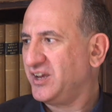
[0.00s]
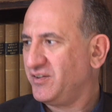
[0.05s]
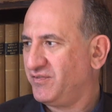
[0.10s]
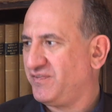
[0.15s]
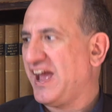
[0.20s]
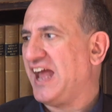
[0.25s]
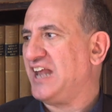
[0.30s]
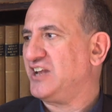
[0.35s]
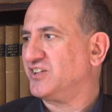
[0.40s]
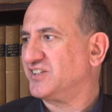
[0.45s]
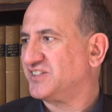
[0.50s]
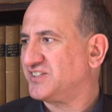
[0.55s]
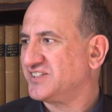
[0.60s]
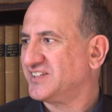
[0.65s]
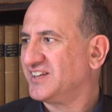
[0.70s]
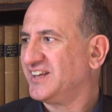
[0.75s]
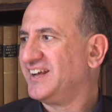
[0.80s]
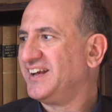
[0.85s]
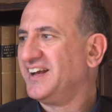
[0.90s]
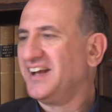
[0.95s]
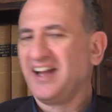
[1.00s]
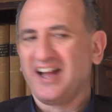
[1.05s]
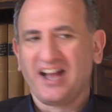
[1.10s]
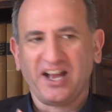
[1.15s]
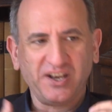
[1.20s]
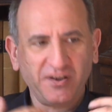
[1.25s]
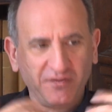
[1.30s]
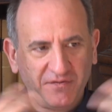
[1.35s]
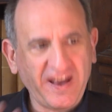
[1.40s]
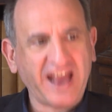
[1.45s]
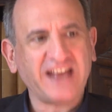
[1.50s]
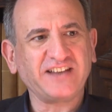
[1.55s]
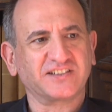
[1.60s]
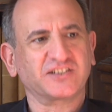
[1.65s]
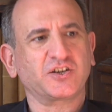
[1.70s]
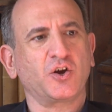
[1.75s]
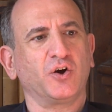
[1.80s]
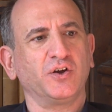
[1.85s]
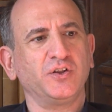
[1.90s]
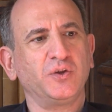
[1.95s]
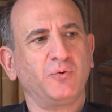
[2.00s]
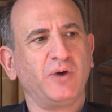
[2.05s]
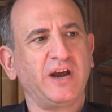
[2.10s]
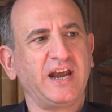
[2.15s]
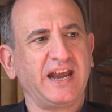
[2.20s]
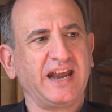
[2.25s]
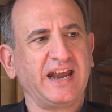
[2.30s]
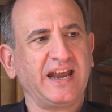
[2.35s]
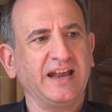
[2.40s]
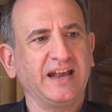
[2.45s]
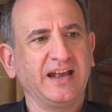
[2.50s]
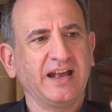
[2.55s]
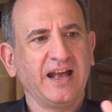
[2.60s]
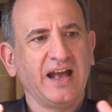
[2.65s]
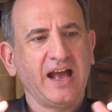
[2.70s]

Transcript: events," and events got in the way,